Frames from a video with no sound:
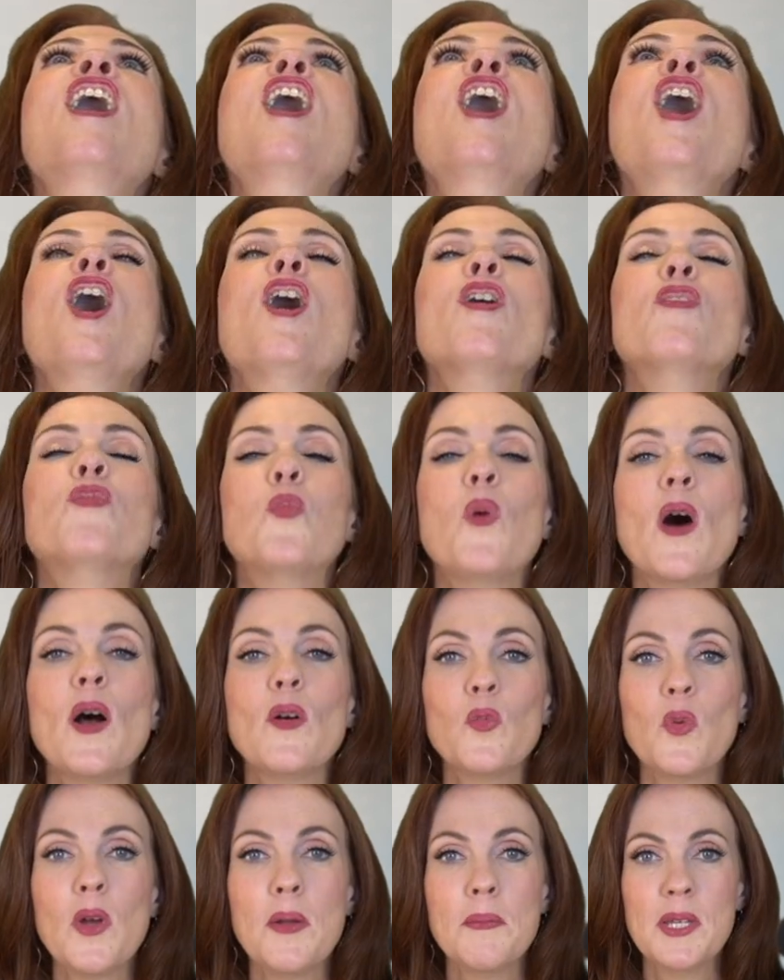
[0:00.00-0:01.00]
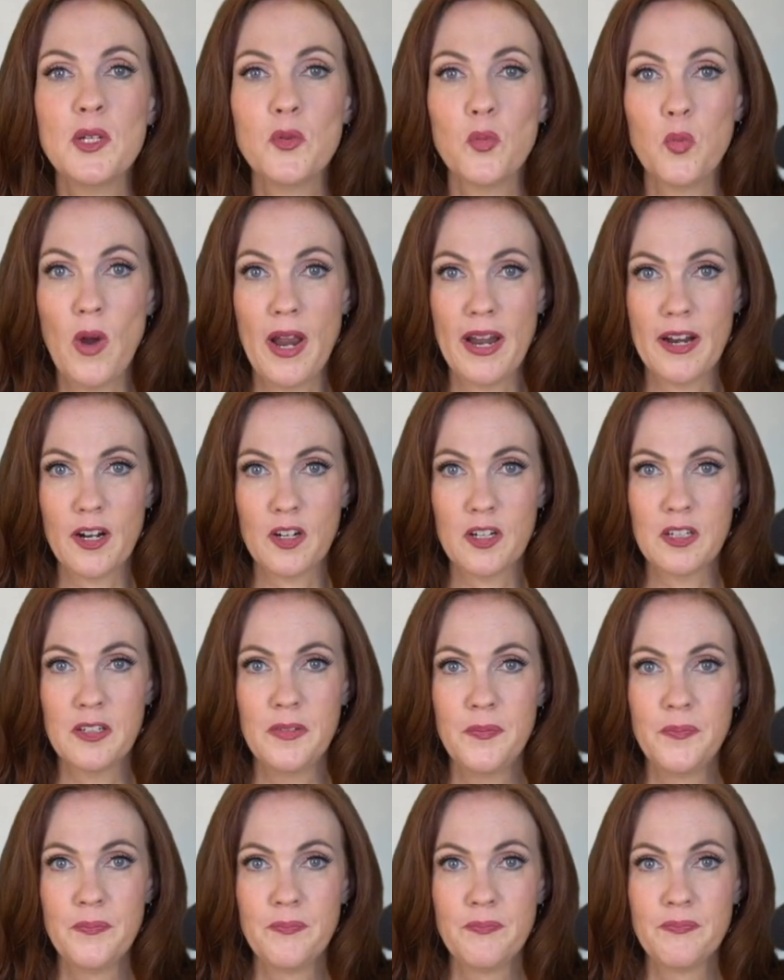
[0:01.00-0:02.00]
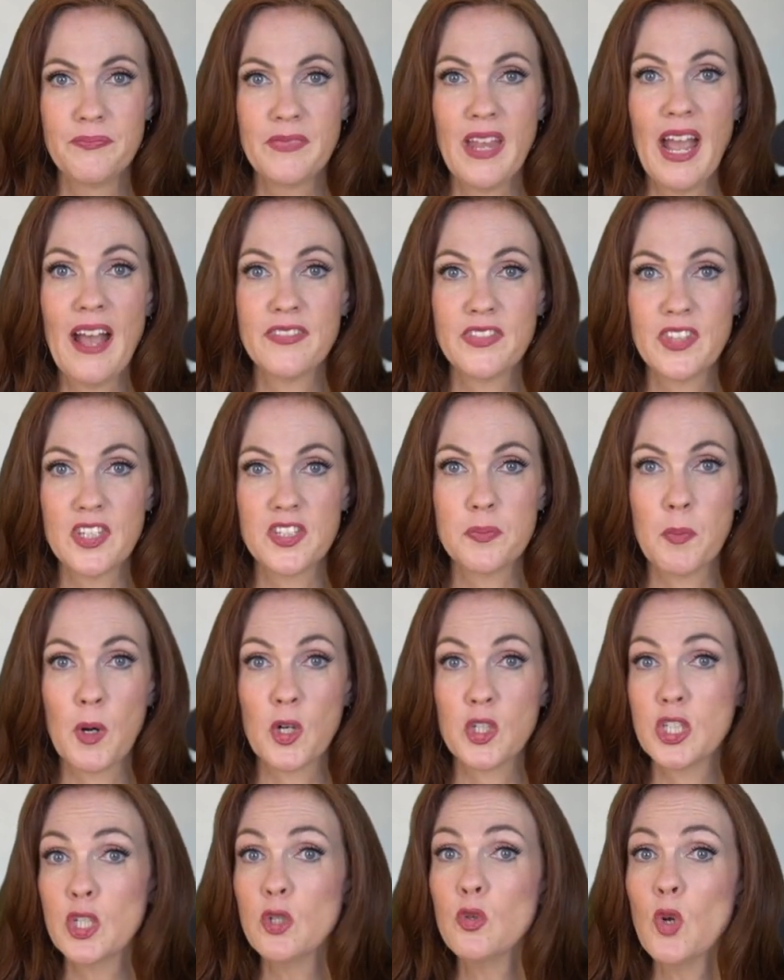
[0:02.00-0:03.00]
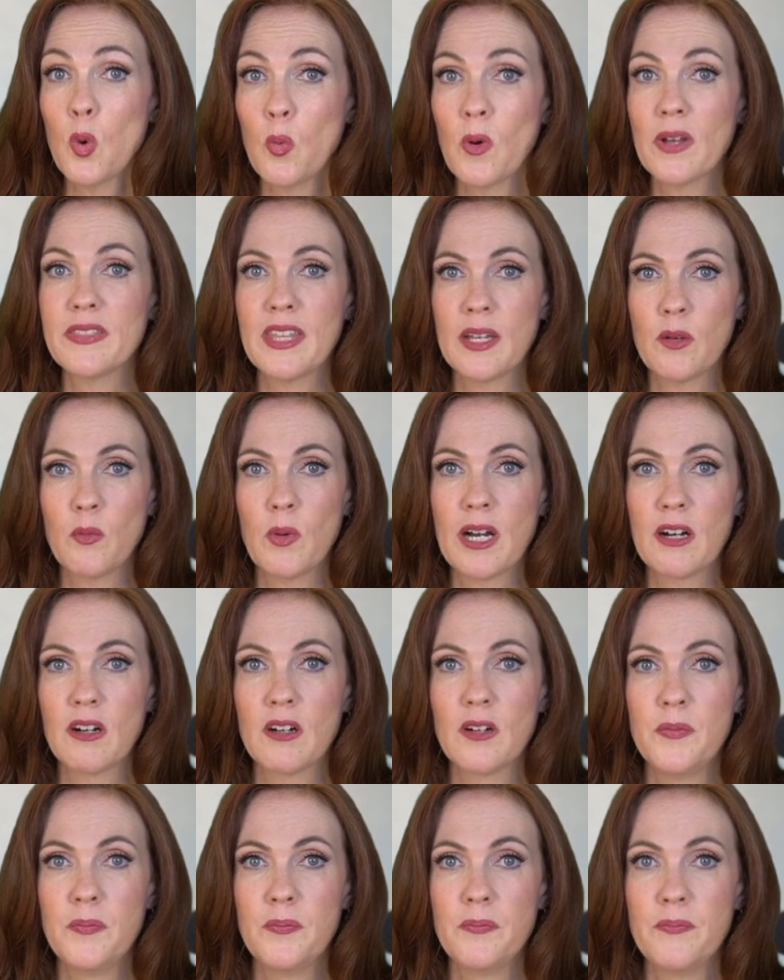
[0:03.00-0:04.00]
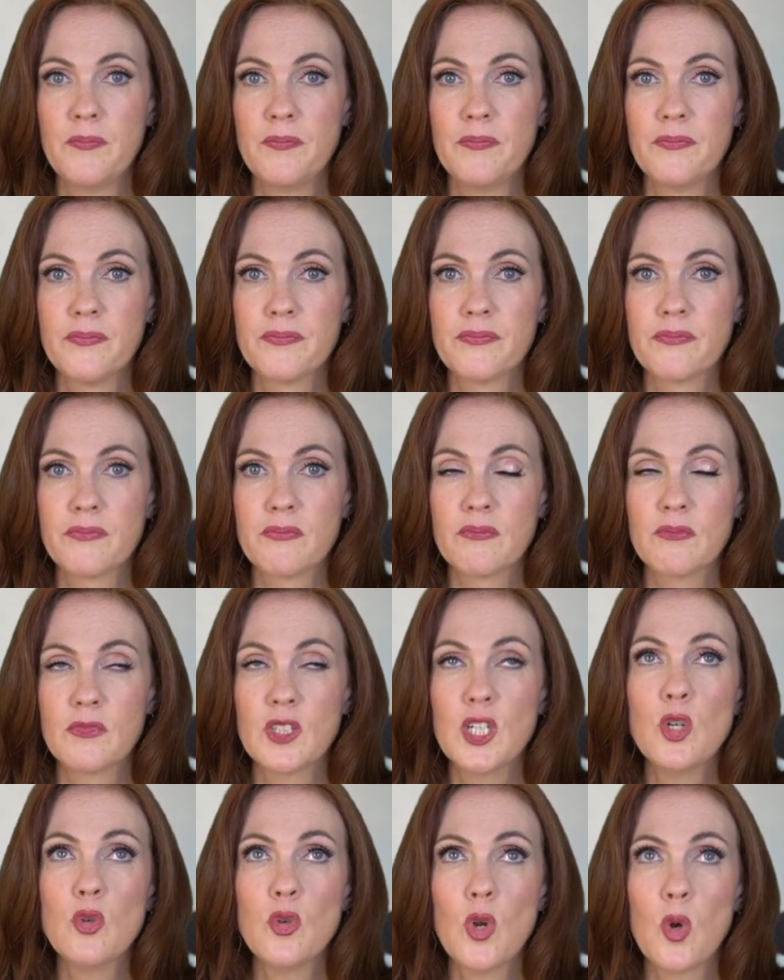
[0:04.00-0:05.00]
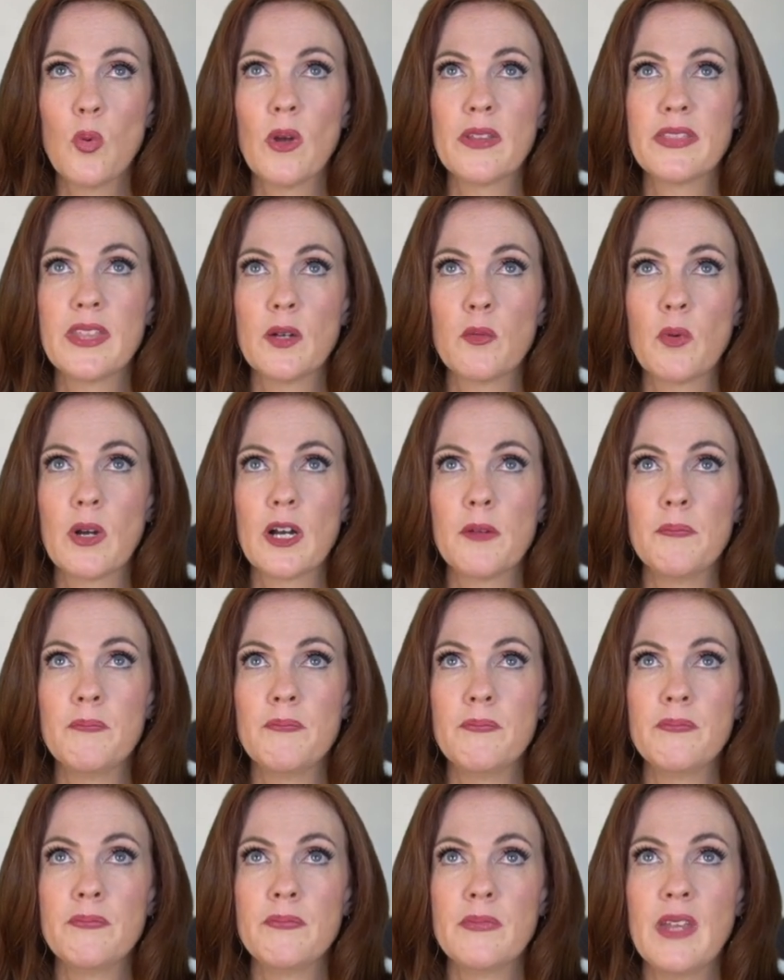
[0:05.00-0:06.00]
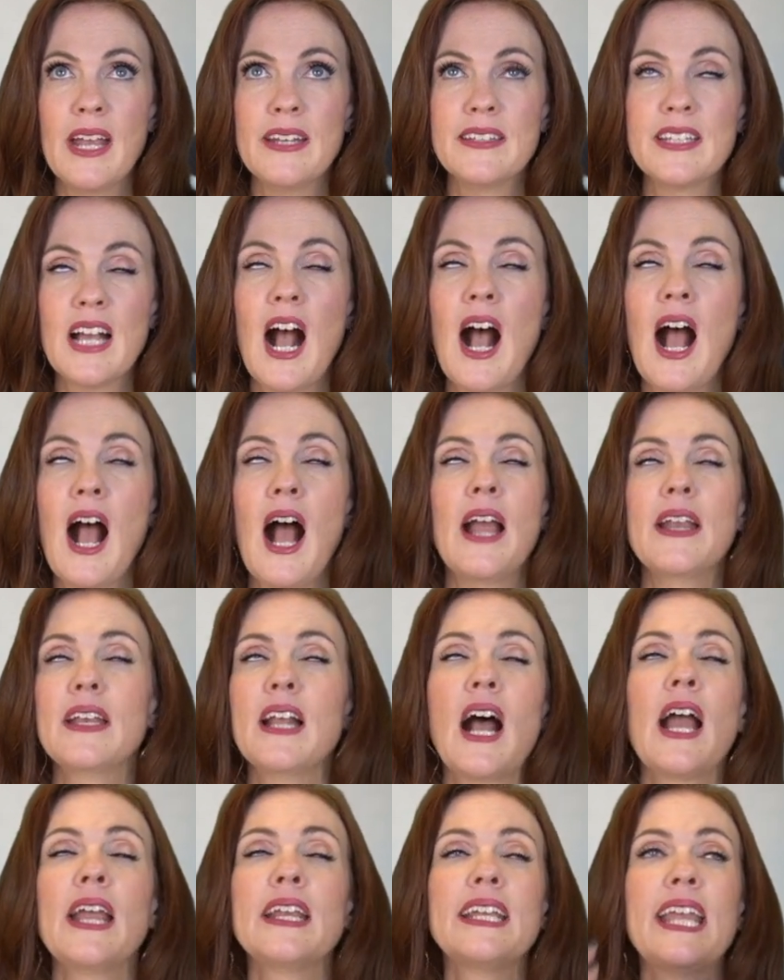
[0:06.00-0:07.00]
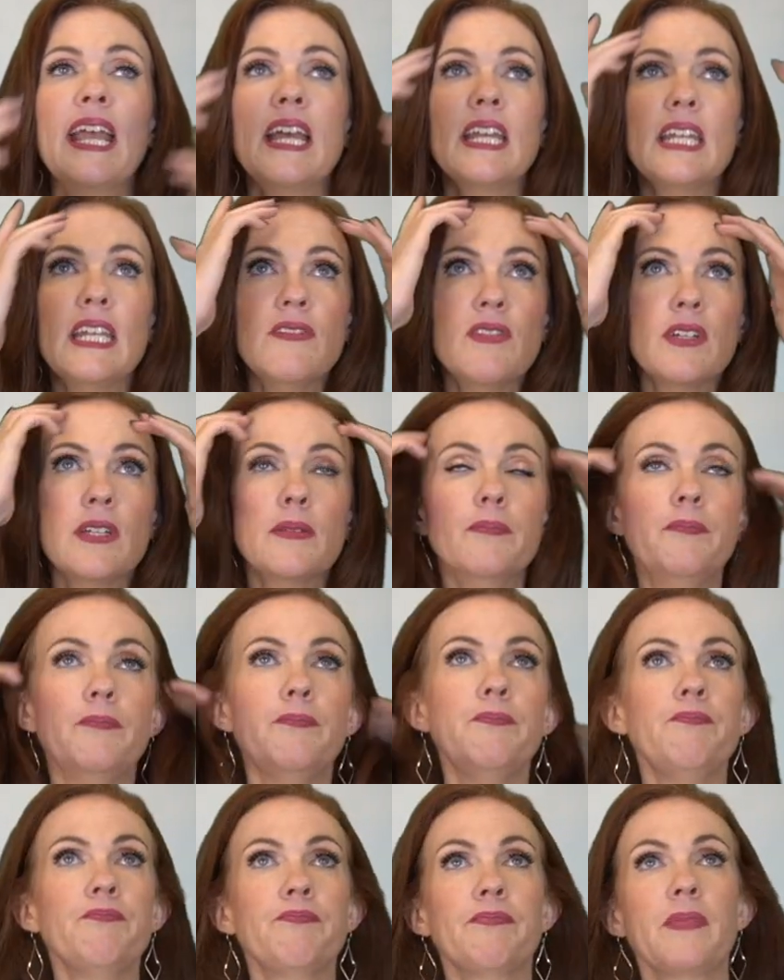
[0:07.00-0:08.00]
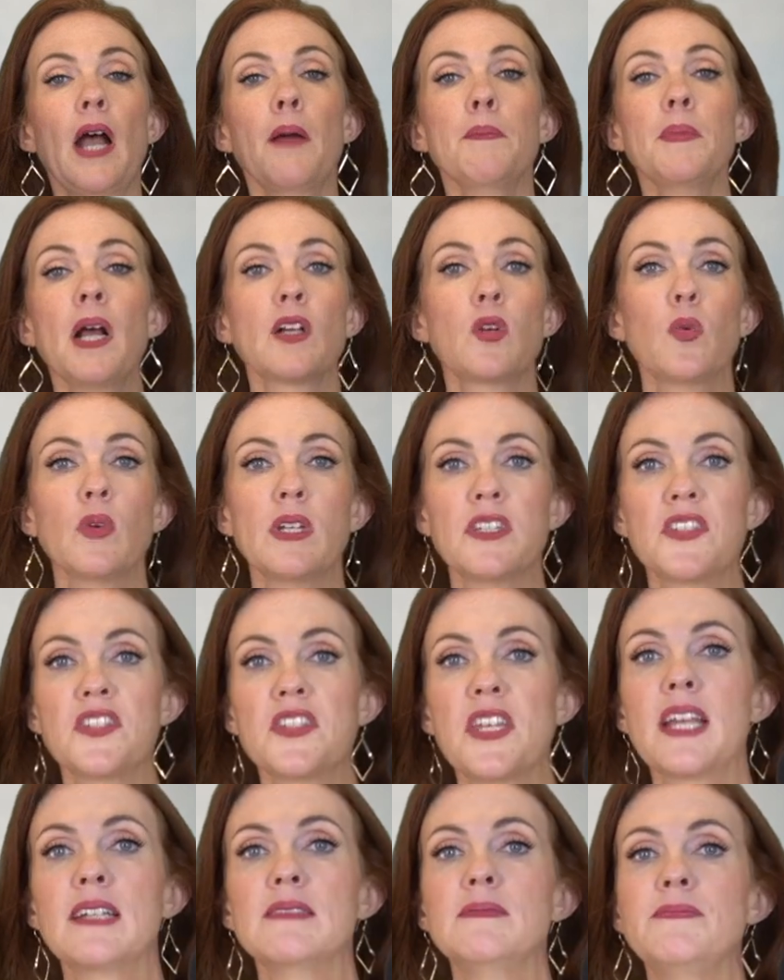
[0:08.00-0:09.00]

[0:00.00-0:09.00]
of what women wear at this march. You know what they wear. You know what they wear. I can't even, I'm not going to say.